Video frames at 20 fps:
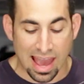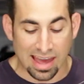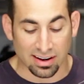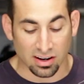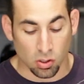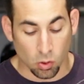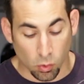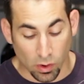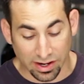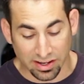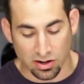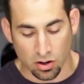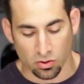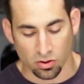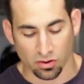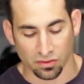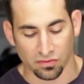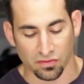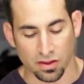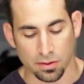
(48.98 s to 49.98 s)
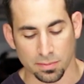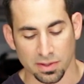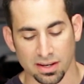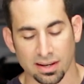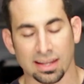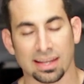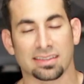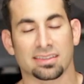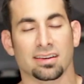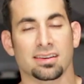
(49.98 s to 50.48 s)
And a quick note on fitment,
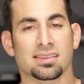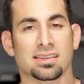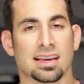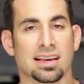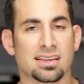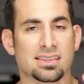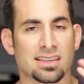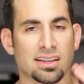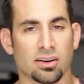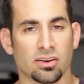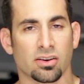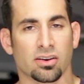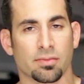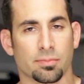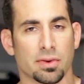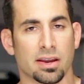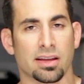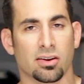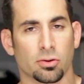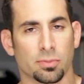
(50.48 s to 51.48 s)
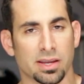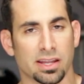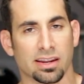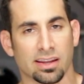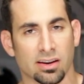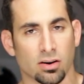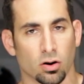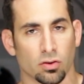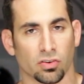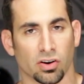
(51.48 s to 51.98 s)
it is an
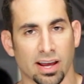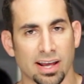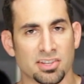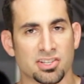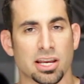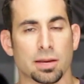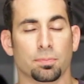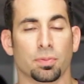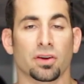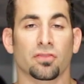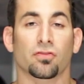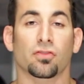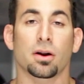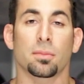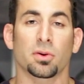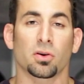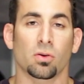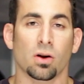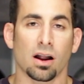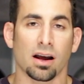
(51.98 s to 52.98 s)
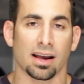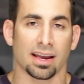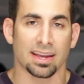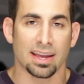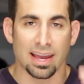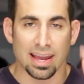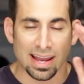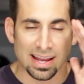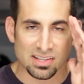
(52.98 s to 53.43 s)
intermediate oval head shape, but from Arai,